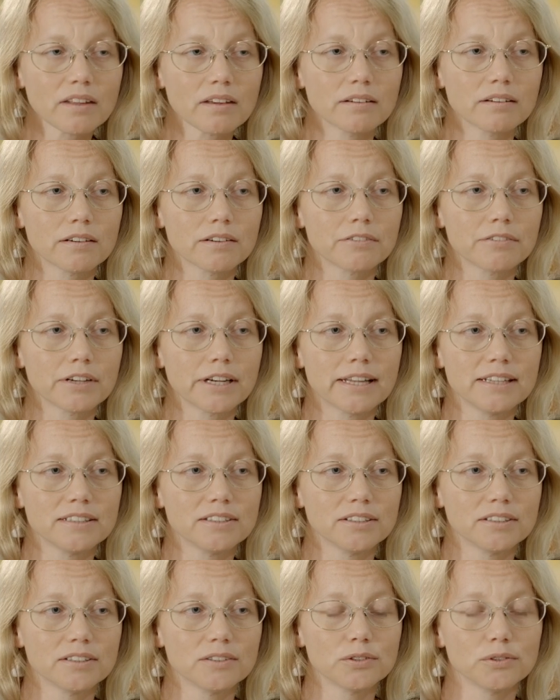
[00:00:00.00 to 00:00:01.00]
uh,
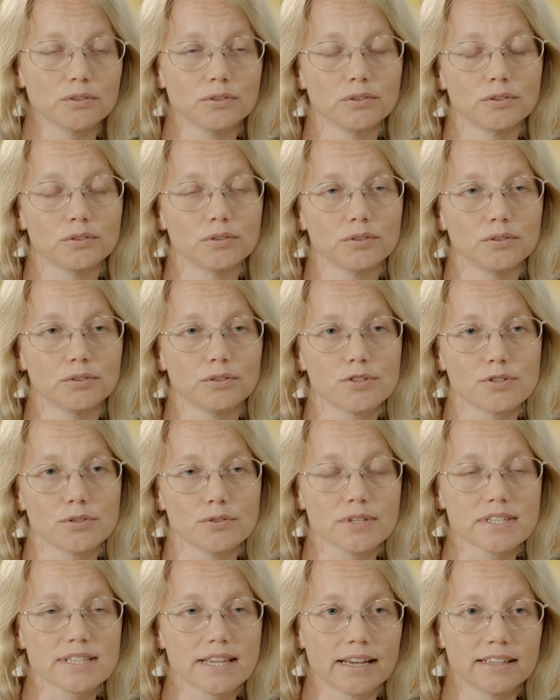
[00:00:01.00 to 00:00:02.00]
related to, to
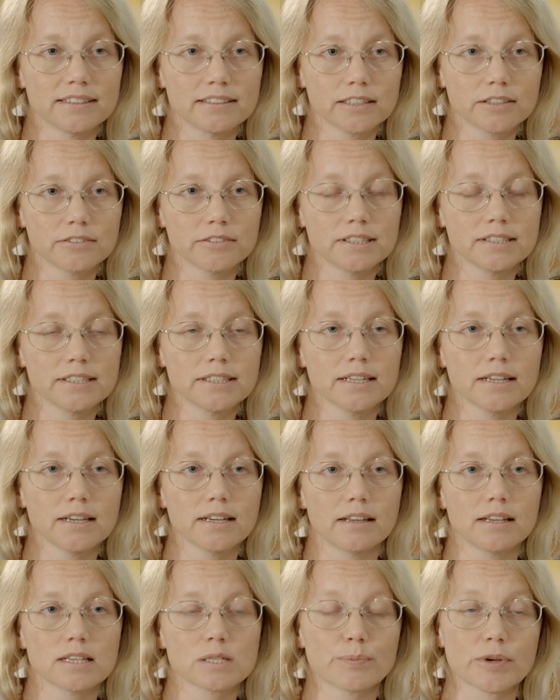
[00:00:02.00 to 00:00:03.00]
Jewish antiquity,
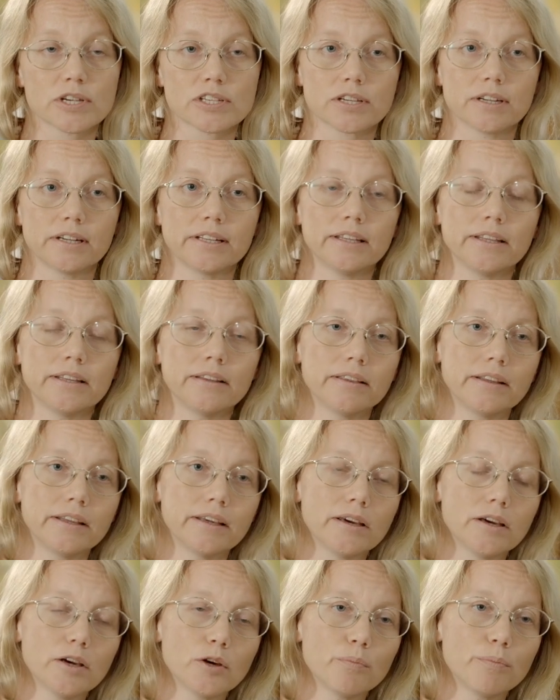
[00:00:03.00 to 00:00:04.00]
especially in
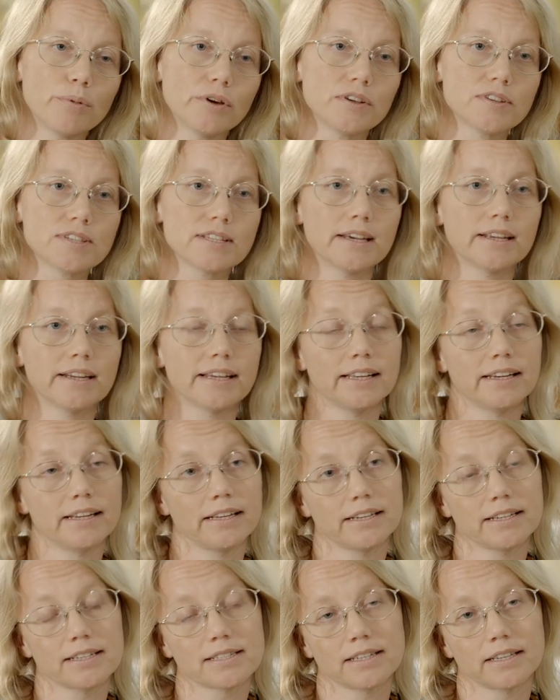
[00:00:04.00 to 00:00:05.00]
the Persian,
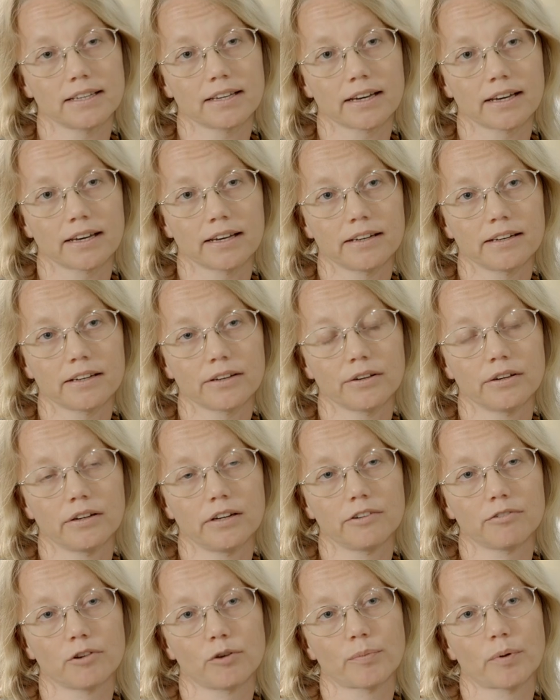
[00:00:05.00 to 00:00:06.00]
Hellenistic, and
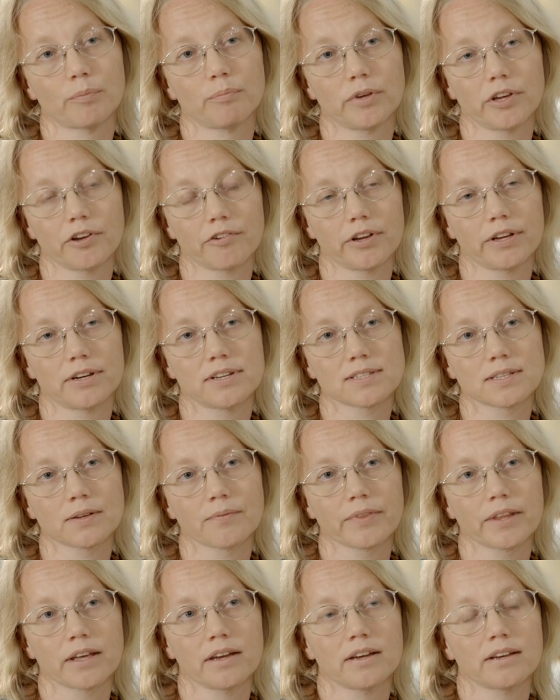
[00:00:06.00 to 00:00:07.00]
early Roman periods.
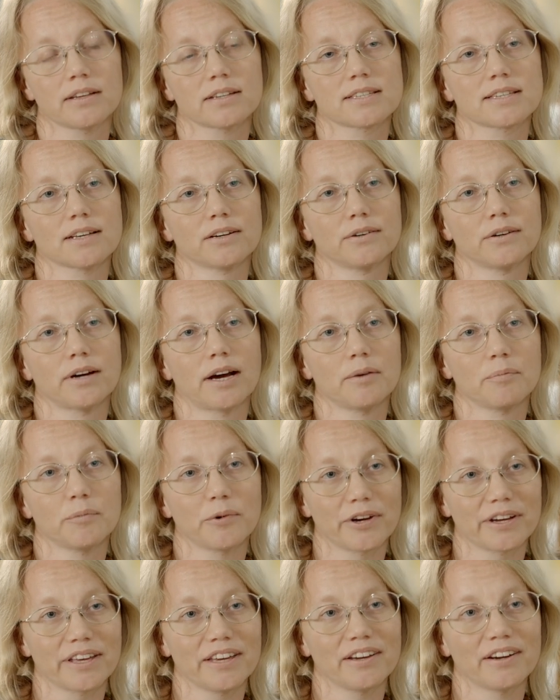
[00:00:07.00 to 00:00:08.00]
So I'm
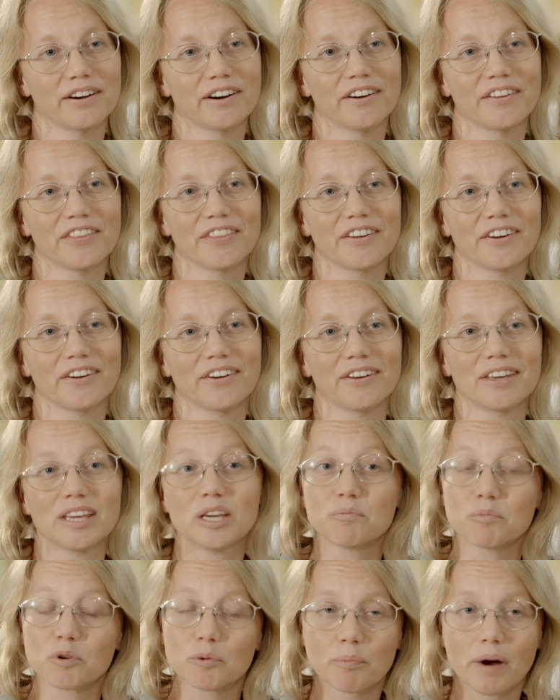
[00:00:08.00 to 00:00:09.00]
working on the
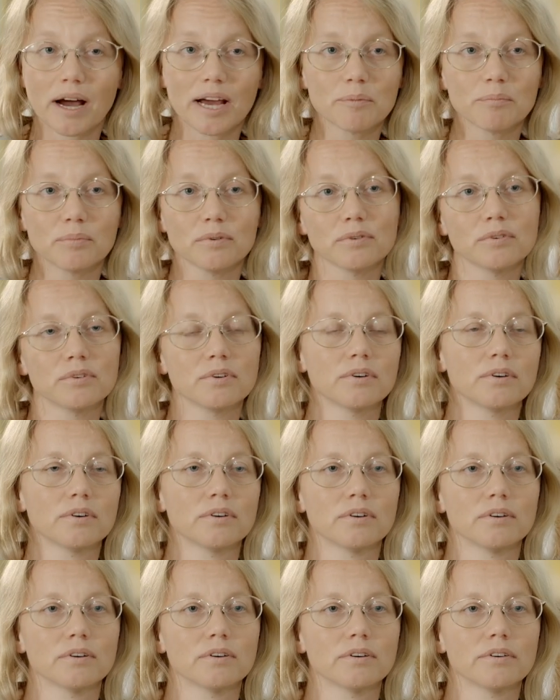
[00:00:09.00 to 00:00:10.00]
Hebrew Bible
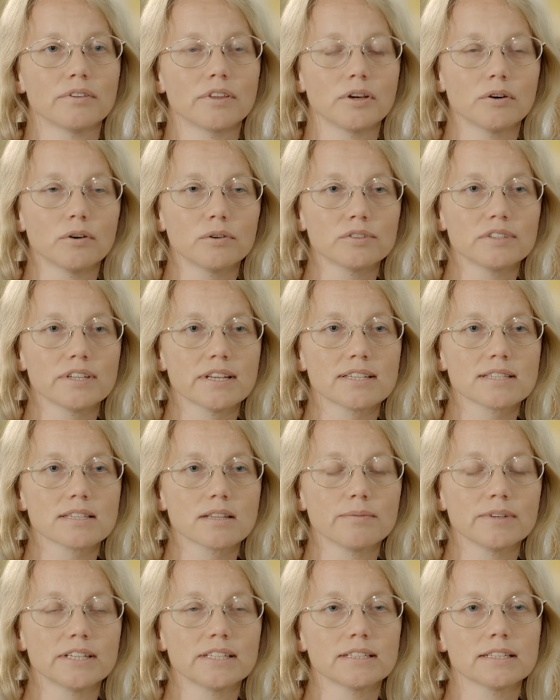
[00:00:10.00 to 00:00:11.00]
or, or the Old
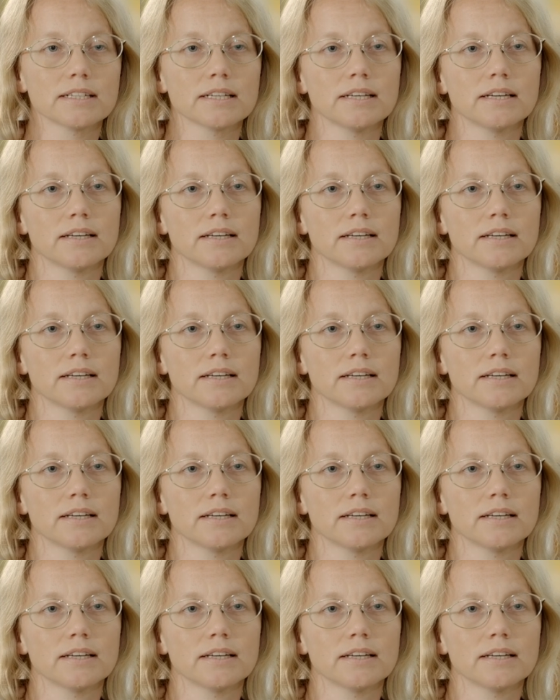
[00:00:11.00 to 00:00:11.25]
Testament,